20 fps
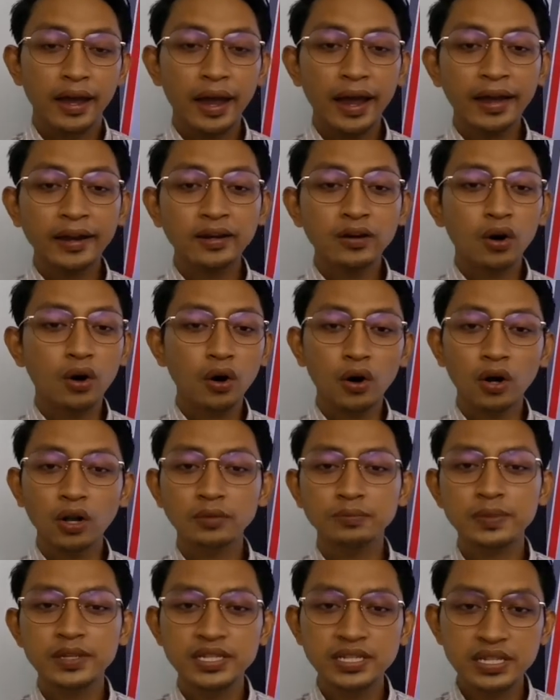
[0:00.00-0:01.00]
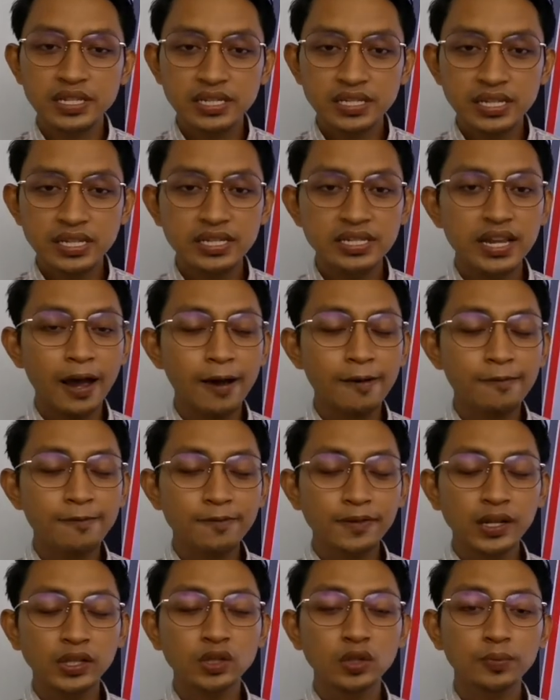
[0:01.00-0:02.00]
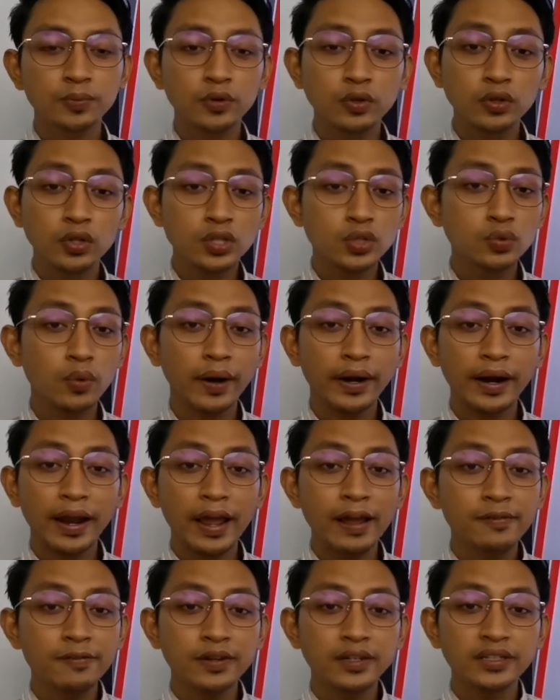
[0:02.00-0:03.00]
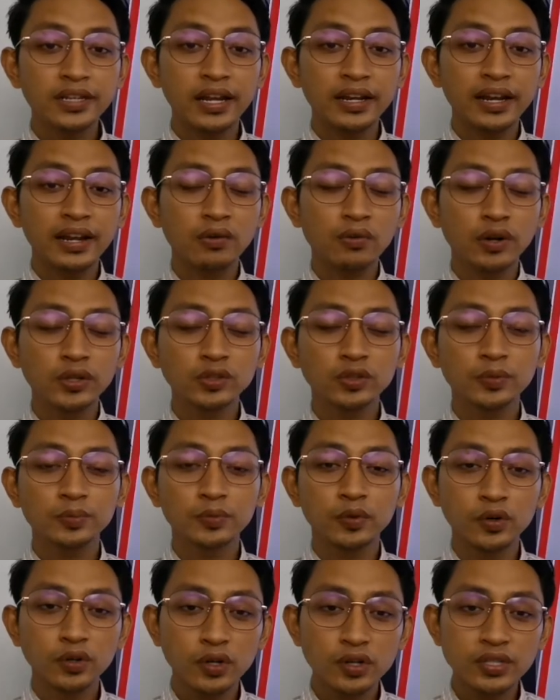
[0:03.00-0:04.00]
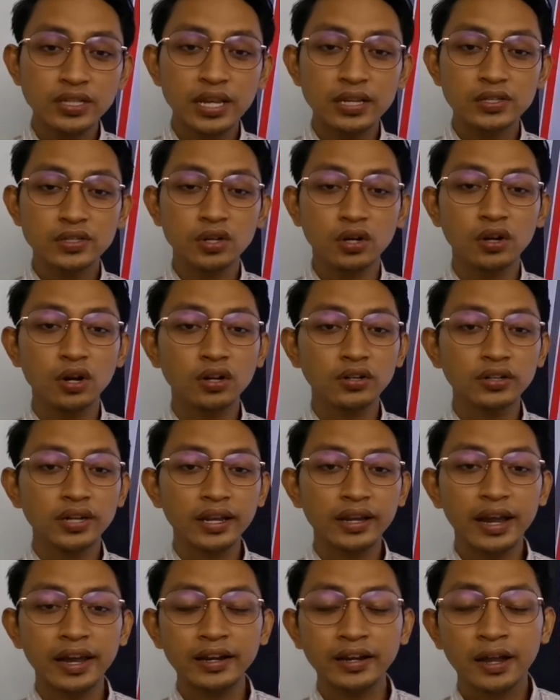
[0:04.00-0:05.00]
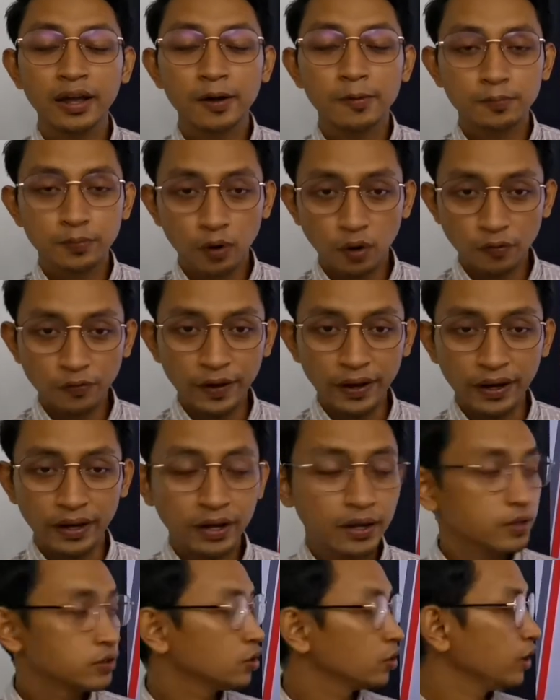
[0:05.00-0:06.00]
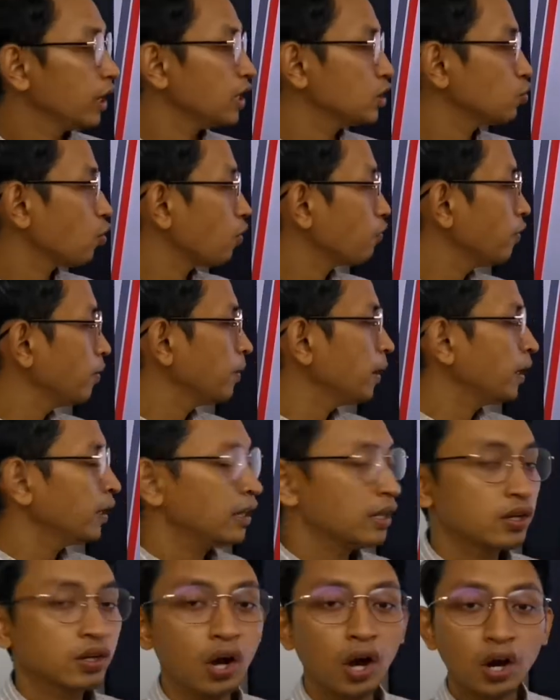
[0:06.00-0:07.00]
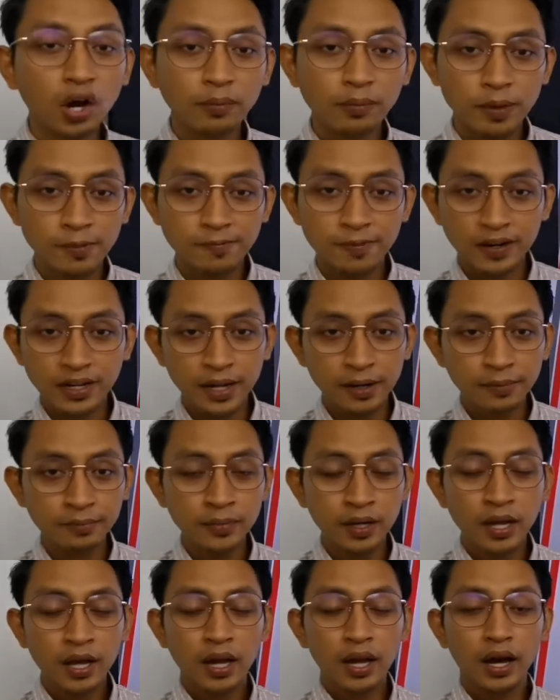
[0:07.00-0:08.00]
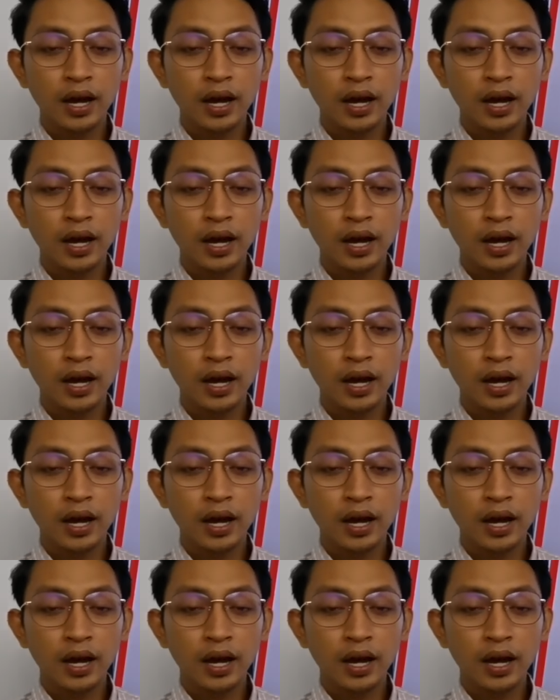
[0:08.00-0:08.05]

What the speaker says: And all businesses, they are free to produce whatever that they want to produce, so long they get profit. So that's what we mean economic freedom.